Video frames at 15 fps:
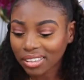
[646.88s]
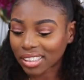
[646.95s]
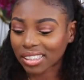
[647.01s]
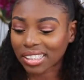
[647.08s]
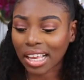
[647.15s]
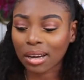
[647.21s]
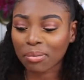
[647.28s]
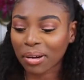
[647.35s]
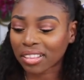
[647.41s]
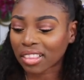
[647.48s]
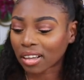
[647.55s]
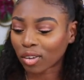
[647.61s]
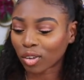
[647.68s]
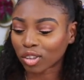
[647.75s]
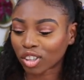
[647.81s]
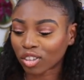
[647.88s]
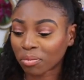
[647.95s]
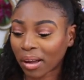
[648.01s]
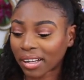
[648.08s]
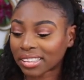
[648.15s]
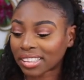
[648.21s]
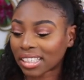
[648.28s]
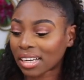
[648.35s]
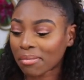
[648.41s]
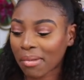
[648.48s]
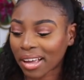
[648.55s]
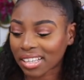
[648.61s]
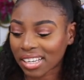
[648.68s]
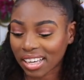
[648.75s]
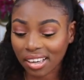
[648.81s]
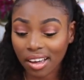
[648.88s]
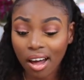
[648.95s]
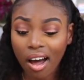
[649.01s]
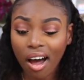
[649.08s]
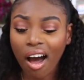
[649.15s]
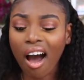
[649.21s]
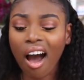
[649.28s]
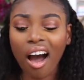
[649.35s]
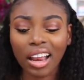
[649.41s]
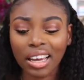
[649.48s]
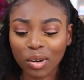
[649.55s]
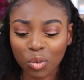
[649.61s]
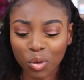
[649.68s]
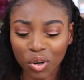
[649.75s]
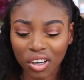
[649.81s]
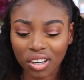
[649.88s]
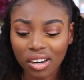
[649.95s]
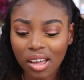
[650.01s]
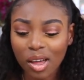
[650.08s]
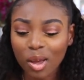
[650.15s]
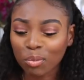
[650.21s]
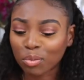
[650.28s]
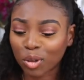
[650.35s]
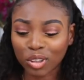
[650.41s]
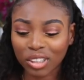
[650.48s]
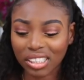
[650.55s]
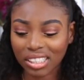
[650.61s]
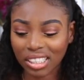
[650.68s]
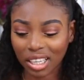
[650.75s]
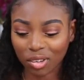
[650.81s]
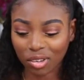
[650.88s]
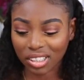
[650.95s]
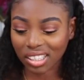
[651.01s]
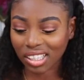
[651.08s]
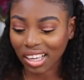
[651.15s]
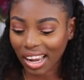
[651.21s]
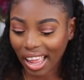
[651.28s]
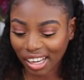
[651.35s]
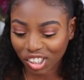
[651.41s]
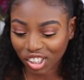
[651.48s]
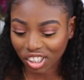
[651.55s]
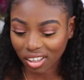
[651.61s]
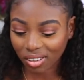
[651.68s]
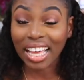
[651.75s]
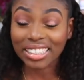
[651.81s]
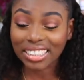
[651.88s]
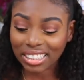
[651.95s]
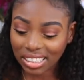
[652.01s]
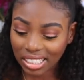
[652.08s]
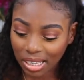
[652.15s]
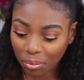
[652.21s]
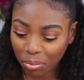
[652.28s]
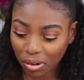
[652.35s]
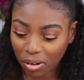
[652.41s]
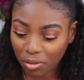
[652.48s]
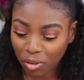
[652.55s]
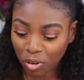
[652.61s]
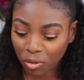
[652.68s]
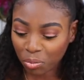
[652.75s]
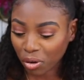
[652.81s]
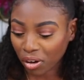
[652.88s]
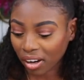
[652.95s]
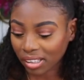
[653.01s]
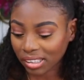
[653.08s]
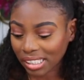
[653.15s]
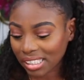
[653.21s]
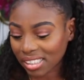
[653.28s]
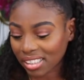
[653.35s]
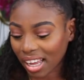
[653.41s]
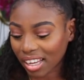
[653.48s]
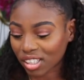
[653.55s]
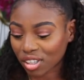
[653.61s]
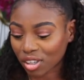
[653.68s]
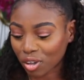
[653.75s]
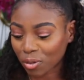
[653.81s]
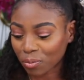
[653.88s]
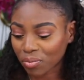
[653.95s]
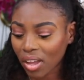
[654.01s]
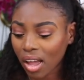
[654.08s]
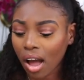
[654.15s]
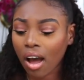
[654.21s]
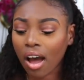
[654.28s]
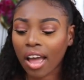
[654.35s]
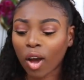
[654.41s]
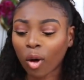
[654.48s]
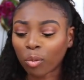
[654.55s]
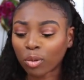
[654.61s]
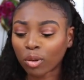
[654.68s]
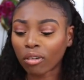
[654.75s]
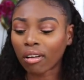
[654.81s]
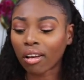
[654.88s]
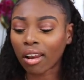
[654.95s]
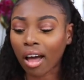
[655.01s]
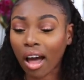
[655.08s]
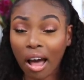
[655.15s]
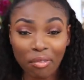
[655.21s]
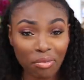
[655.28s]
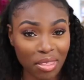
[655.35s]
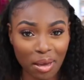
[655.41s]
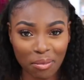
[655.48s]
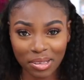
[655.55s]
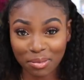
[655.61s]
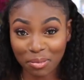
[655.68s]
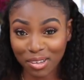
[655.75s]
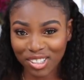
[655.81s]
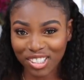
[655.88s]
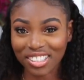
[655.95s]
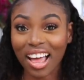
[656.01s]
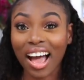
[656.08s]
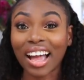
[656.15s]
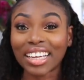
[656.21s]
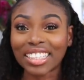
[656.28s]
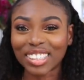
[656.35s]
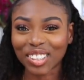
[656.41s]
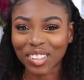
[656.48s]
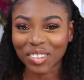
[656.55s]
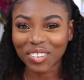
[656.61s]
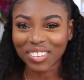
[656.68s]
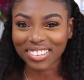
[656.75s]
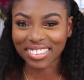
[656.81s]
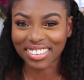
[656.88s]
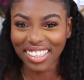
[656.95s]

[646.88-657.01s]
to celebrate the launch of my cinematic Hollywood Beauty Secrets collection. There's a sneak preview of products inside too. I hope you love them as much as I do.